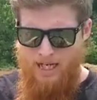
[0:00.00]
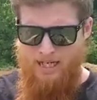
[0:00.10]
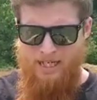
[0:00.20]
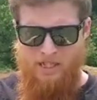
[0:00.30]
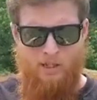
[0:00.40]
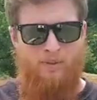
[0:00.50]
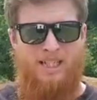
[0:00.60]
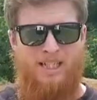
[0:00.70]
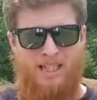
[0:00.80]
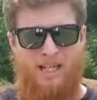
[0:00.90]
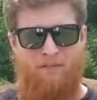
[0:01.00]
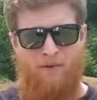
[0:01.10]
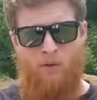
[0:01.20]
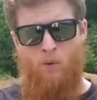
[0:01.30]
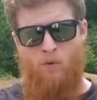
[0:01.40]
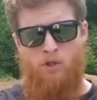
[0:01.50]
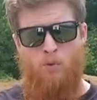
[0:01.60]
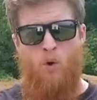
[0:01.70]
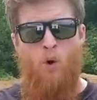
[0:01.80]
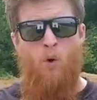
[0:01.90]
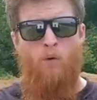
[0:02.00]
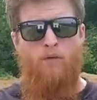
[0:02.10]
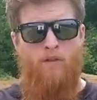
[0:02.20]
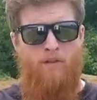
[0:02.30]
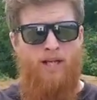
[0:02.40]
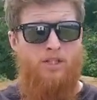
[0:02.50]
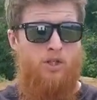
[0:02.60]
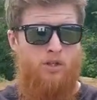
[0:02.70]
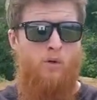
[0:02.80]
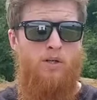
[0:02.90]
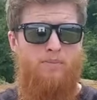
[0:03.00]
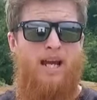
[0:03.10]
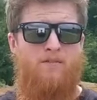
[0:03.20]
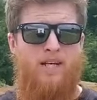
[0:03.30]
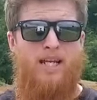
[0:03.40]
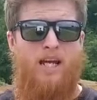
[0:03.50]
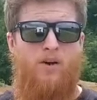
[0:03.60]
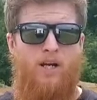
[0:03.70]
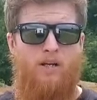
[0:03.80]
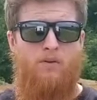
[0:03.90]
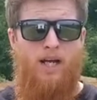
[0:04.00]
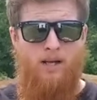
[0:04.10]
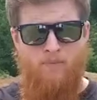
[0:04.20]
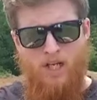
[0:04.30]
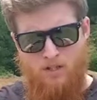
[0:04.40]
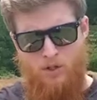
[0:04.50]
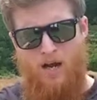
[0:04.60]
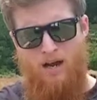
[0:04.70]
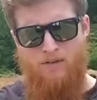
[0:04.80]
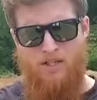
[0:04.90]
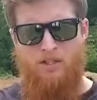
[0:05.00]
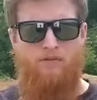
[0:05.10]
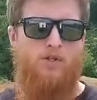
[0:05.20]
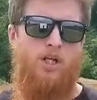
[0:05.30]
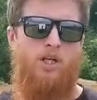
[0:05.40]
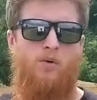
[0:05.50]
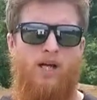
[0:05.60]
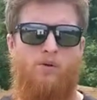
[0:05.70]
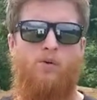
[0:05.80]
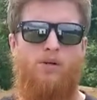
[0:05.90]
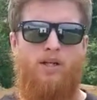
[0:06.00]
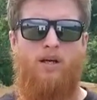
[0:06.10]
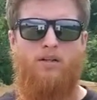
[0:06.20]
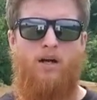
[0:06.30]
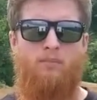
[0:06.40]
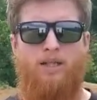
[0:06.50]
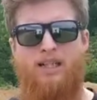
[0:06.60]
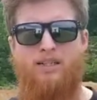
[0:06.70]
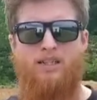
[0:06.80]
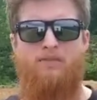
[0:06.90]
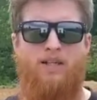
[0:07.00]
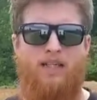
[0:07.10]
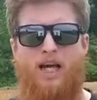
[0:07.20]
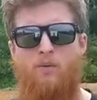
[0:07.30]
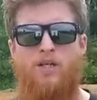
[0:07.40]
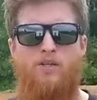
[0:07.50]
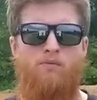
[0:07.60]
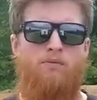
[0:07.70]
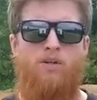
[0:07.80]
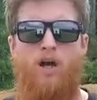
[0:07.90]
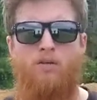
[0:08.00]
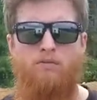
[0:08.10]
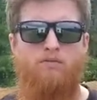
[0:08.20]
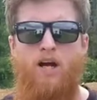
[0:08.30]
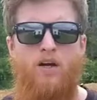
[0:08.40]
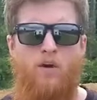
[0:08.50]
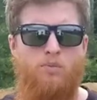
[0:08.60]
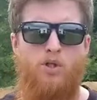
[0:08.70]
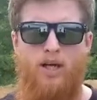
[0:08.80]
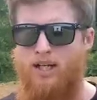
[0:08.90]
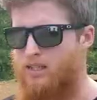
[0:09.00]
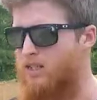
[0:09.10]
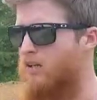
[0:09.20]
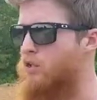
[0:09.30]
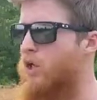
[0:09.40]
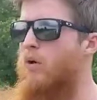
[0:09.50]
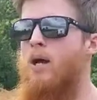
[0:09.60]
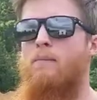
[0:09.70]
it needs to be stiff in order to hold the things that you're going to be everyday carrying, okay? So obviously for Jingo Inc., we're a gun company and stuff like that. We do gun firearms training and stuff. So